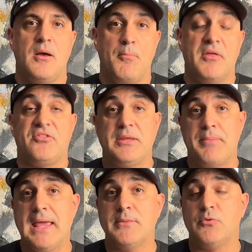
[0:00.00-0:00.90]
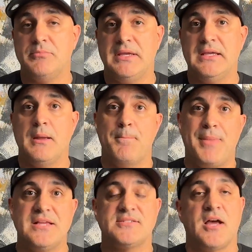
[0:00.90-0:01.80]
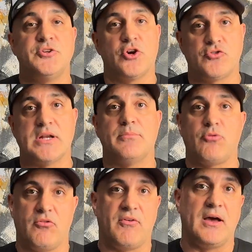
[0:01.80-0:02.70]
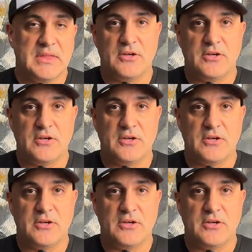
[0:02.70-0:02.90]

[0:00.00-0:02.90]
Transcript: monthly payment would be based on your credit profile.